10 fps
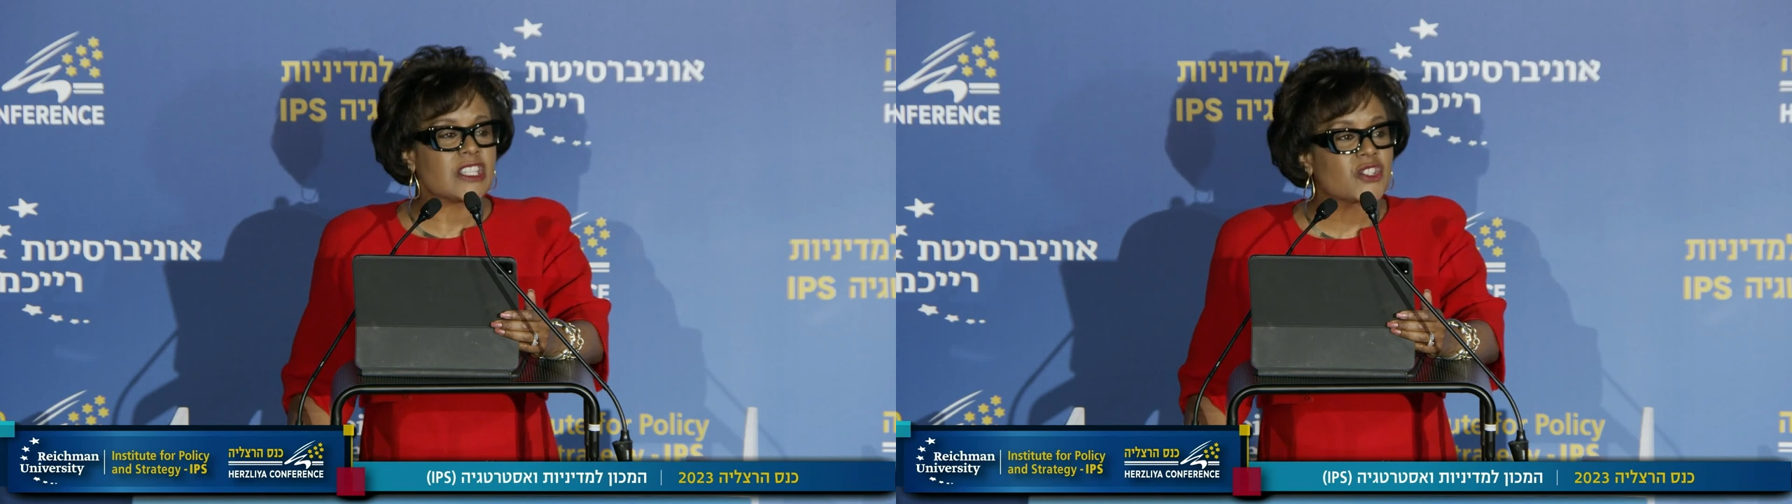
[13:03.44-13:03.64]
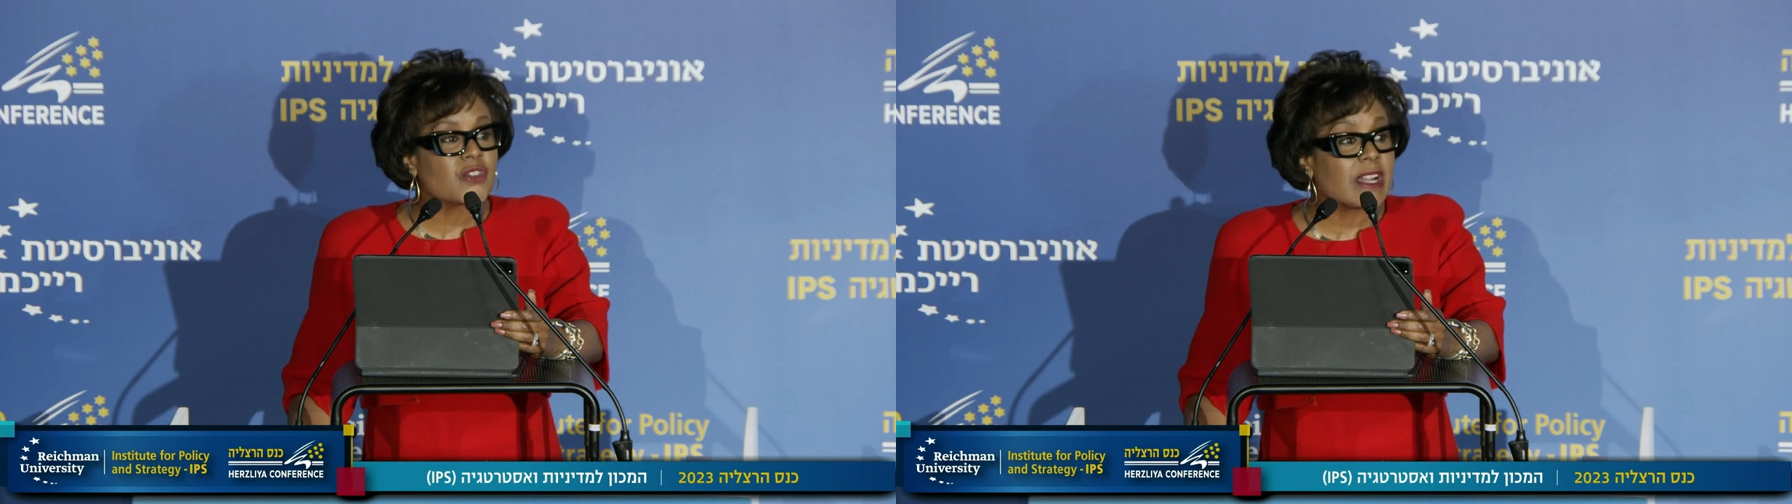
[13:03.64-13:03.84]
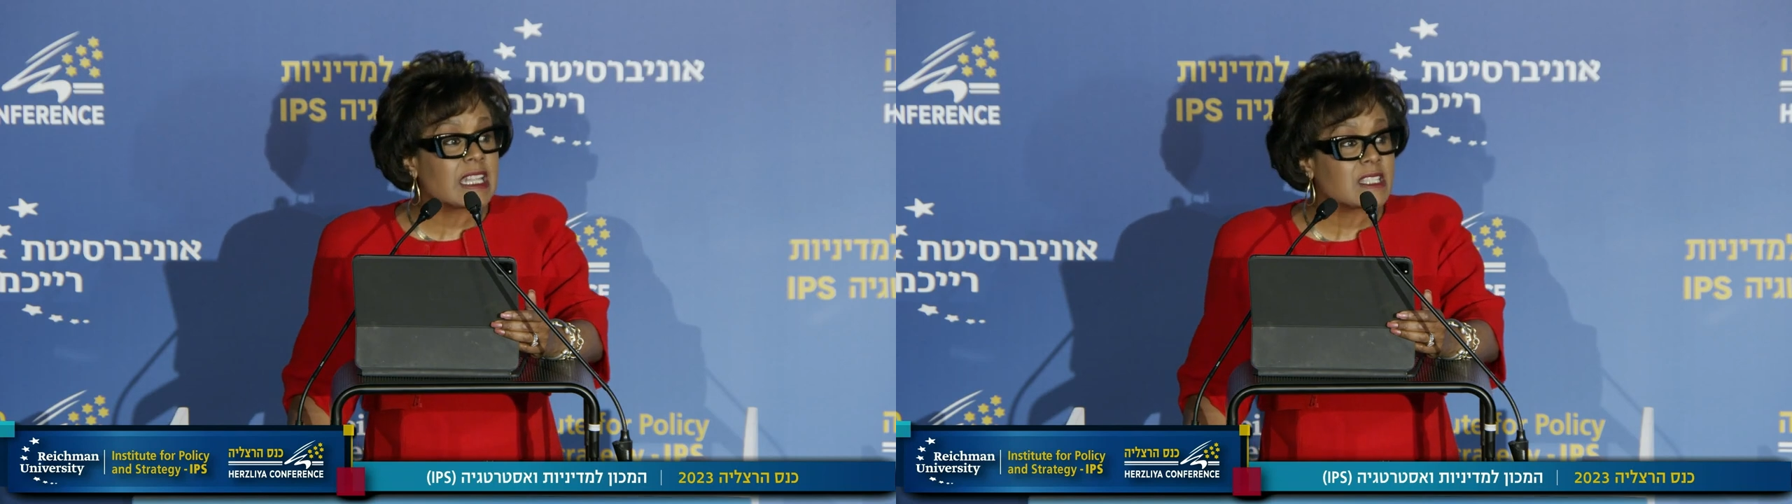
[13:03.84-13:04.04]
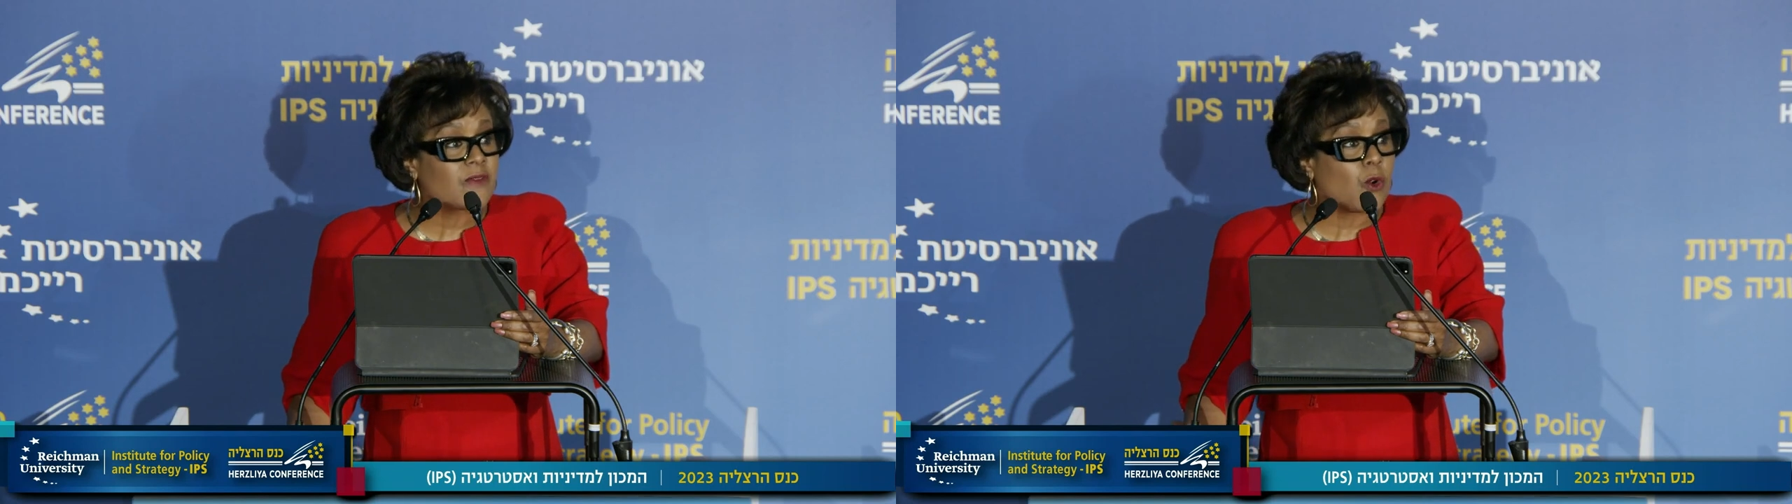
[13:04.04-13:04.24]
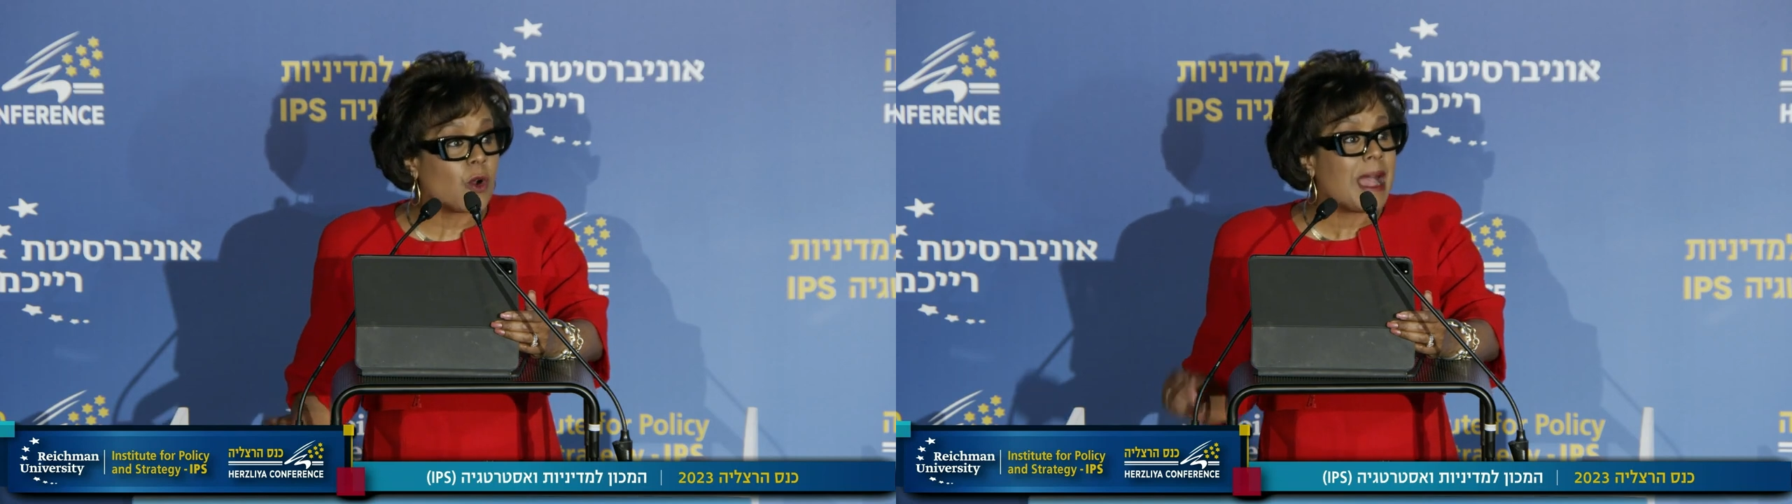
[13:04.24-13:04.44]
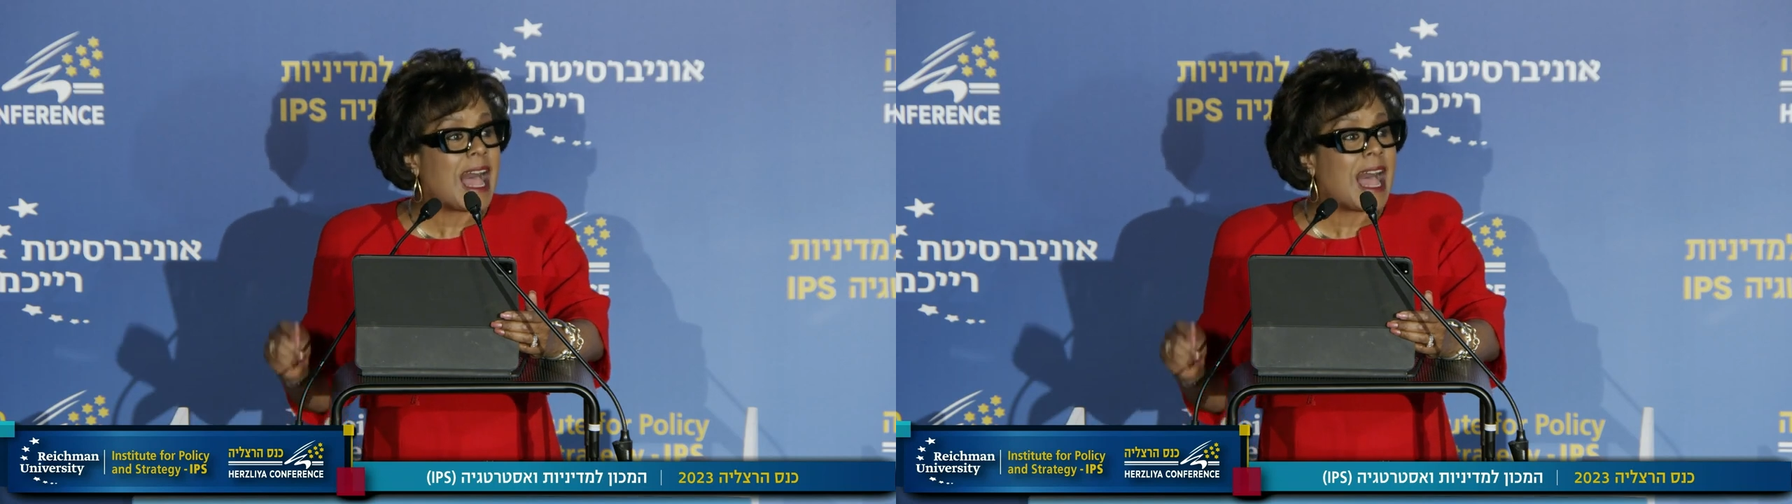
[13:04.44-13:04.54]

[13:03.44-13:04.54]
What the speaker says: to transform